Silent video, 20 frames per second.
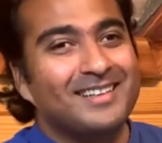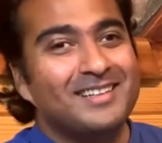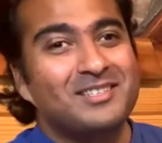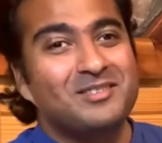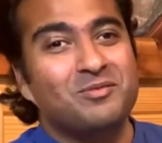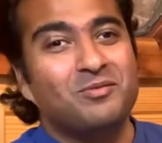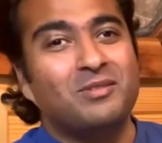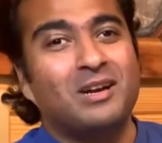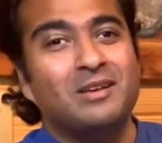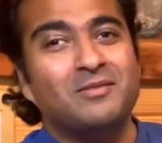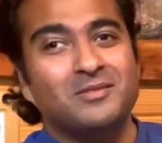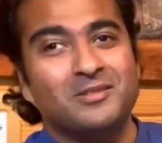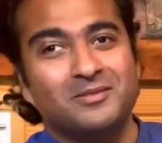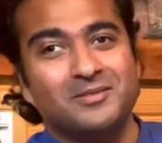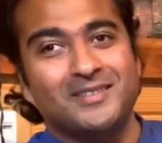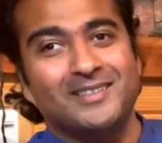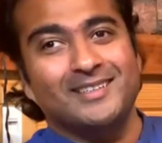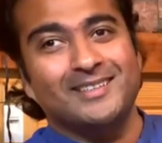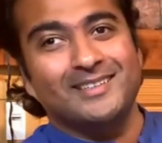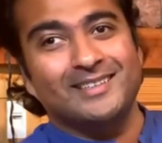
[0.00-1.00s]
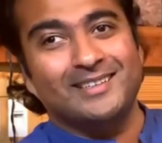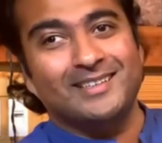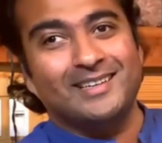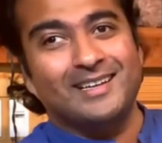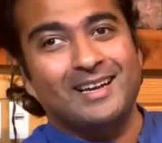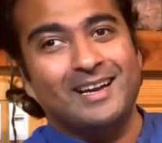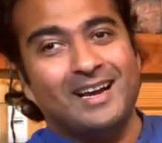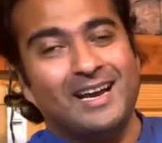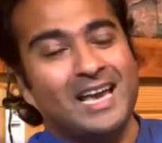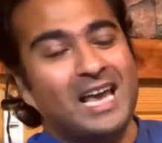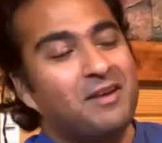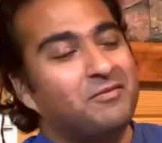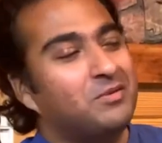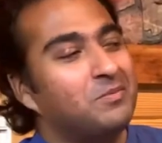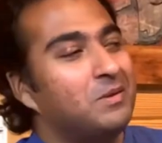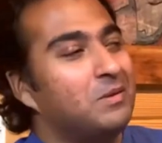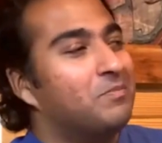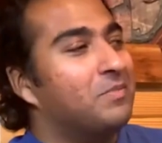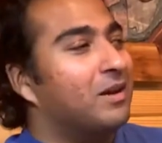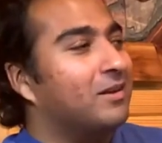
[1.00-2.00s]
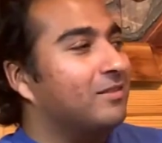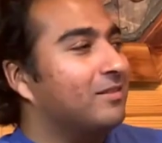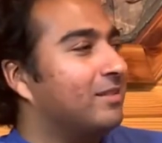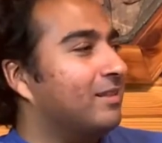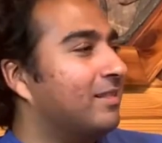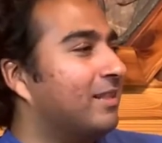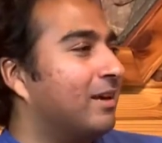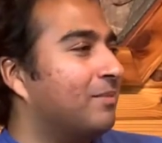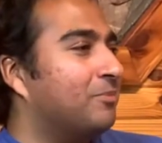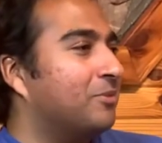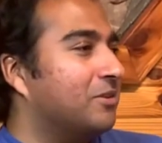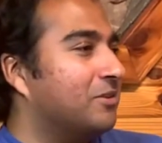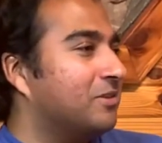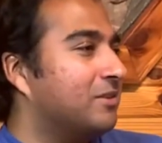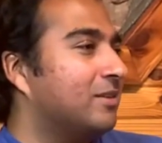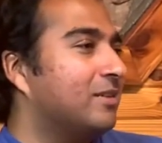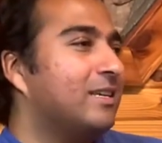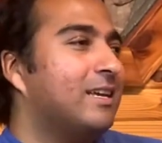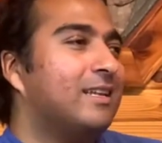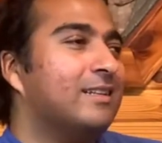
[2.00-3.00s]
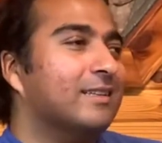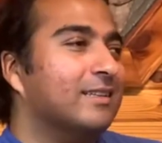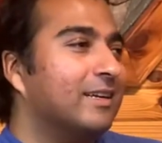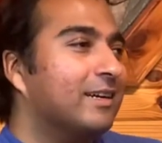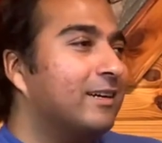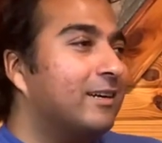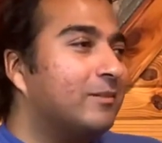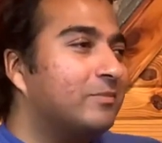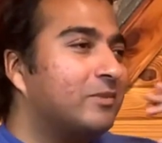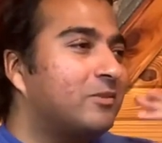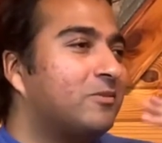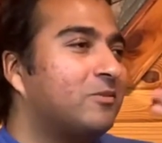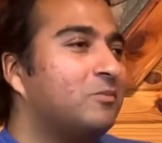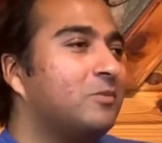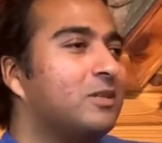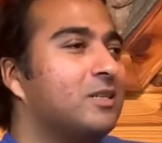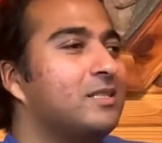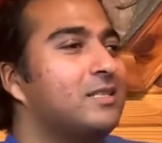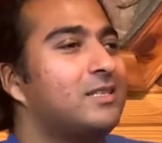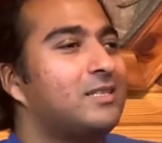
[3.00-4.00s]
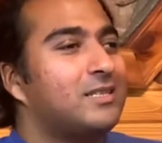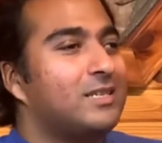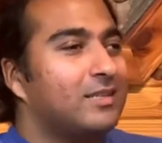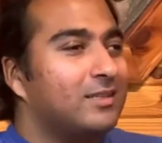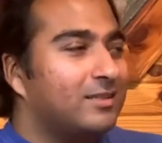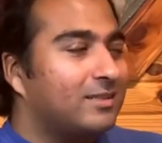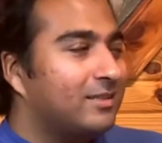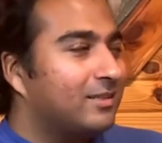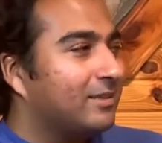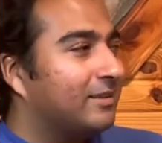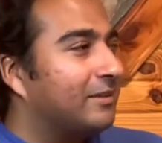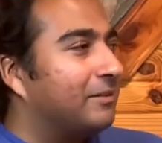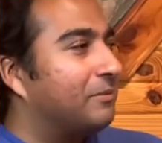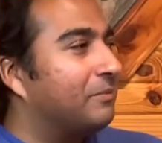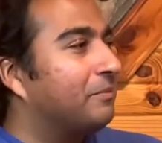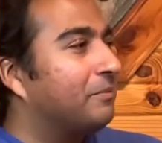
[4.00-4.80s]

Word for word: That's rivalry. I have to be better than that person. Again, that comes from conceit.